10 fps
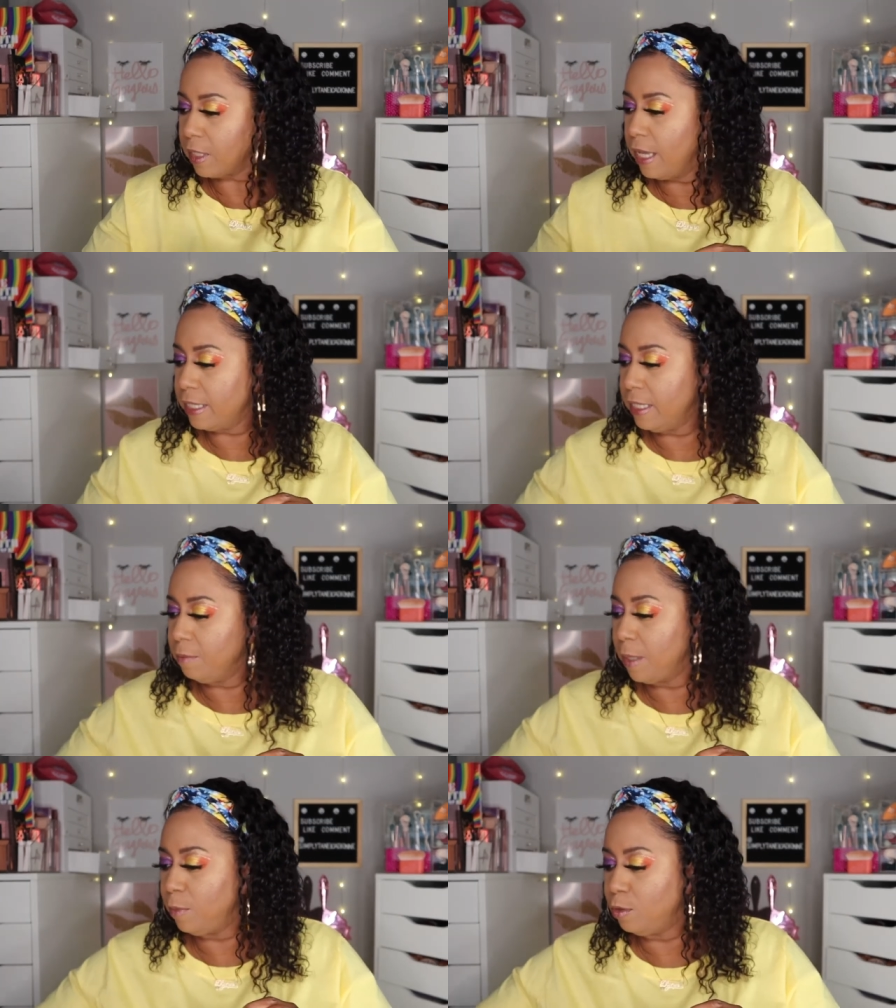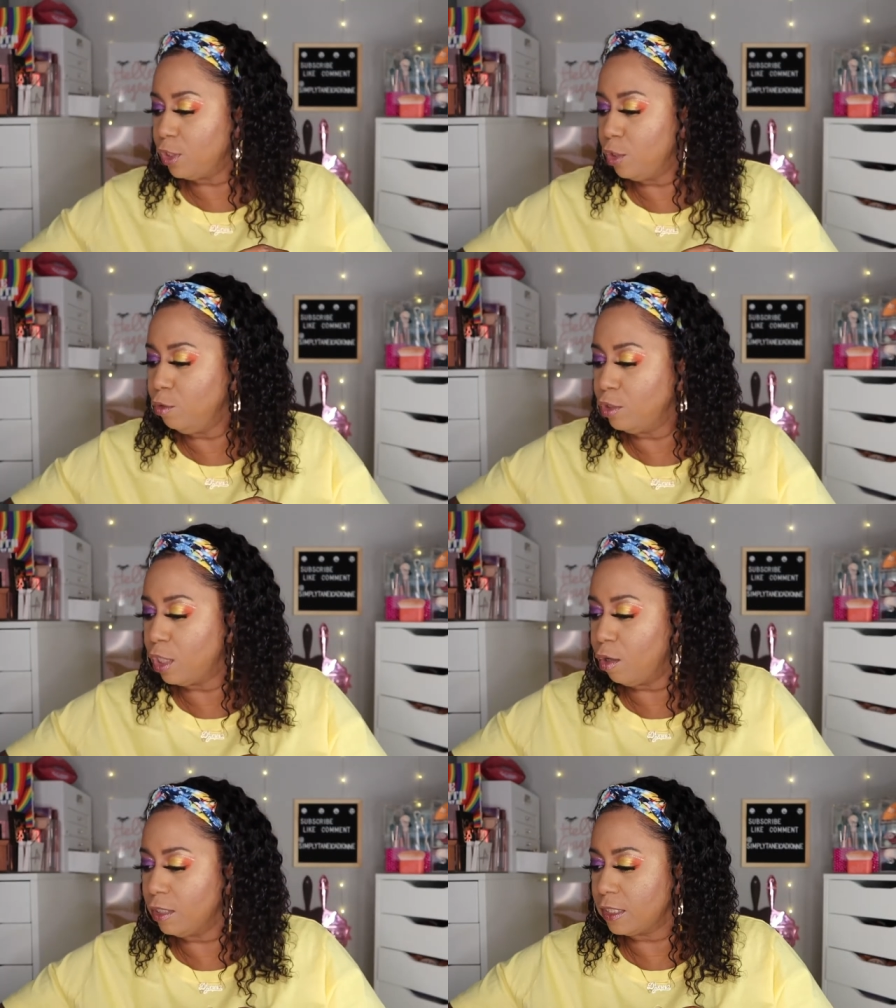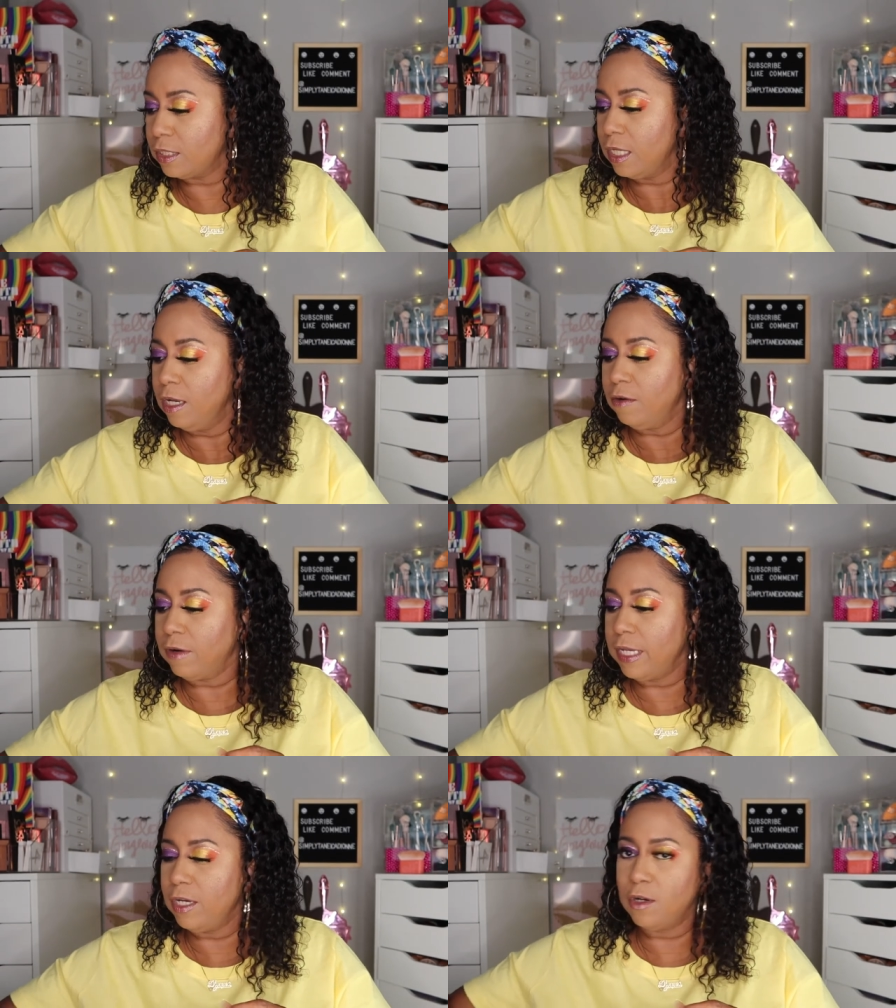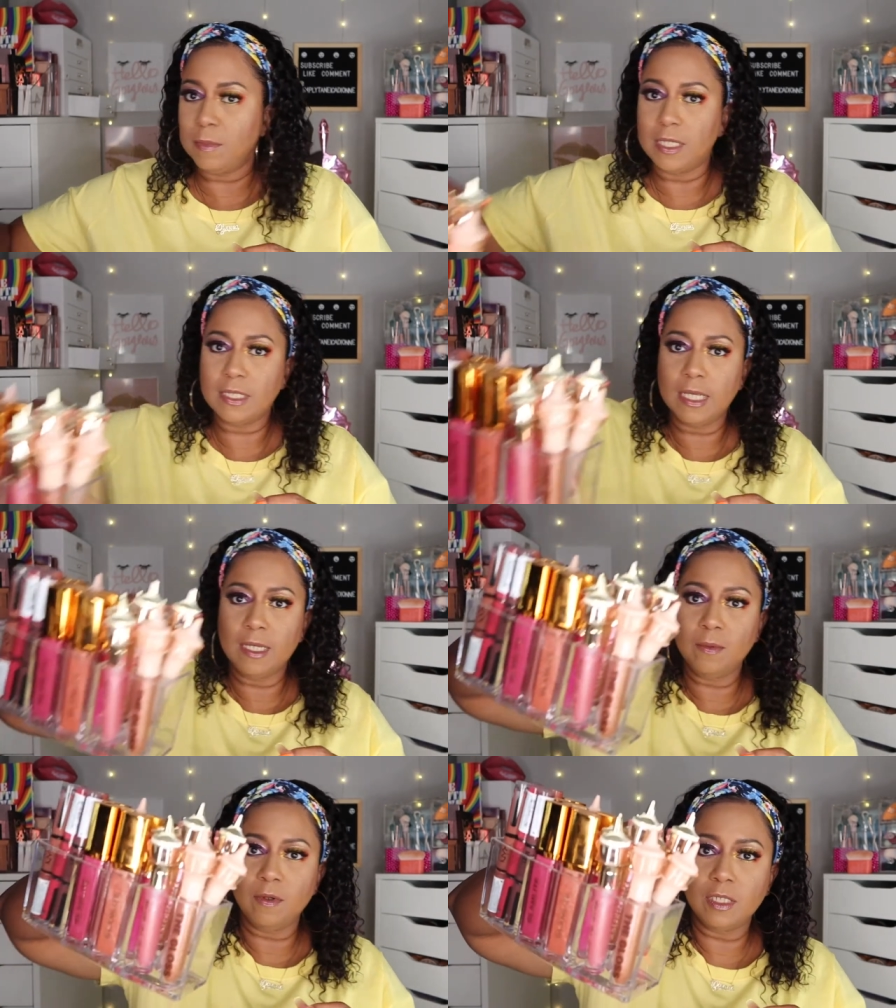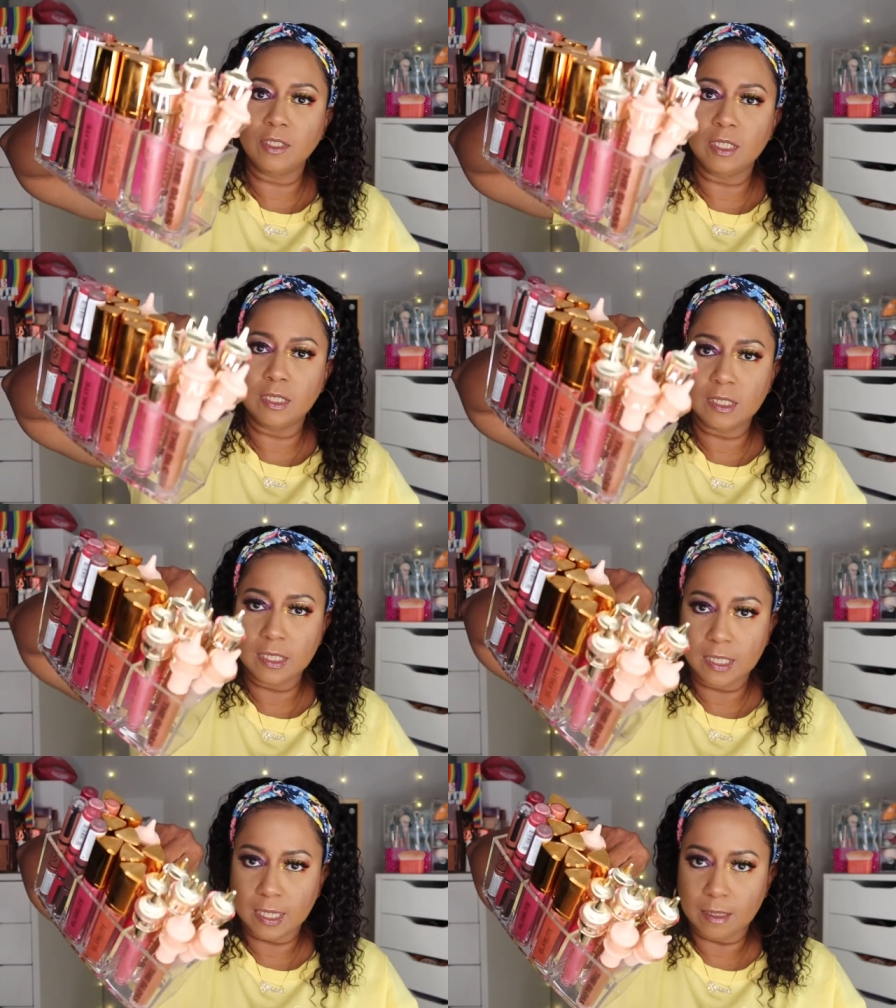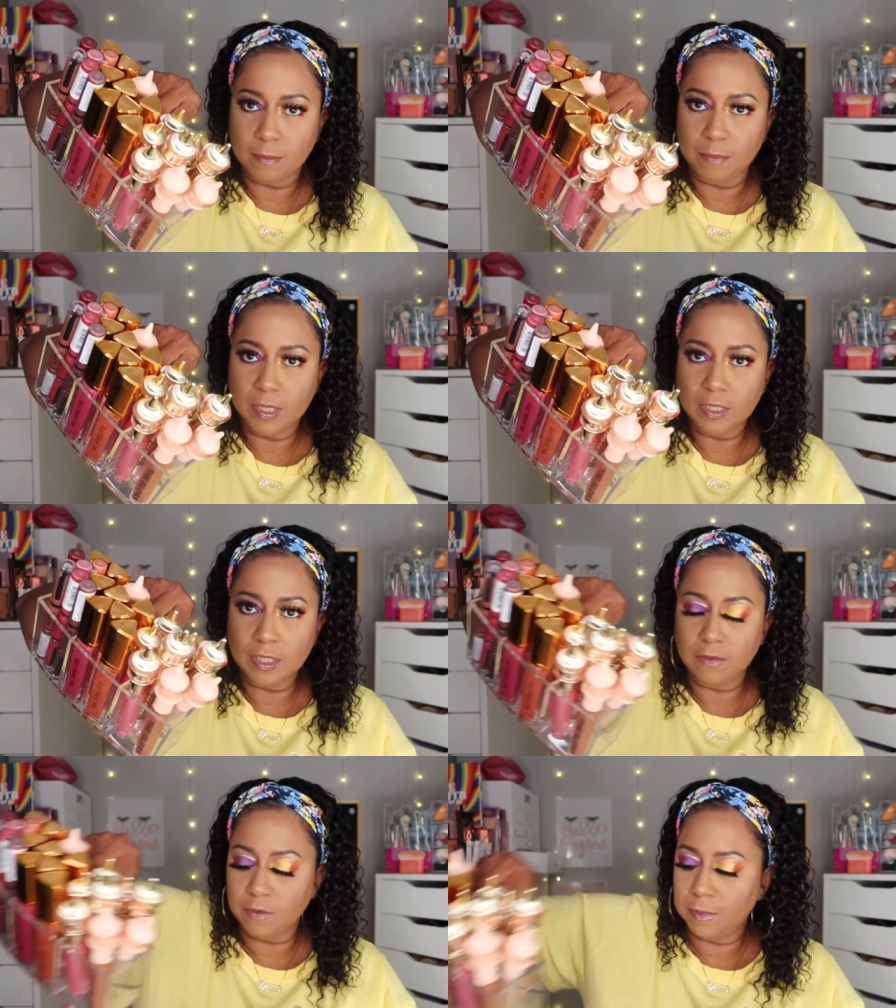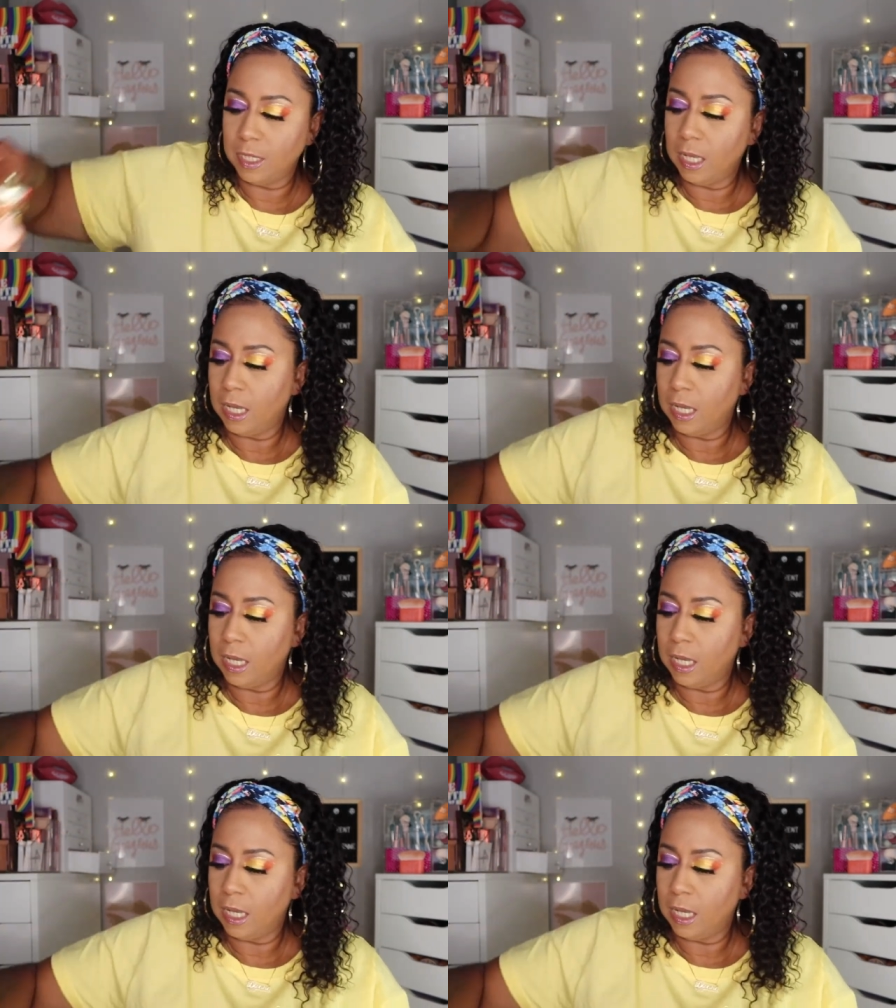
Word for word: I keep my most used glosses right here on my table. As you can see, I got a bunch of them.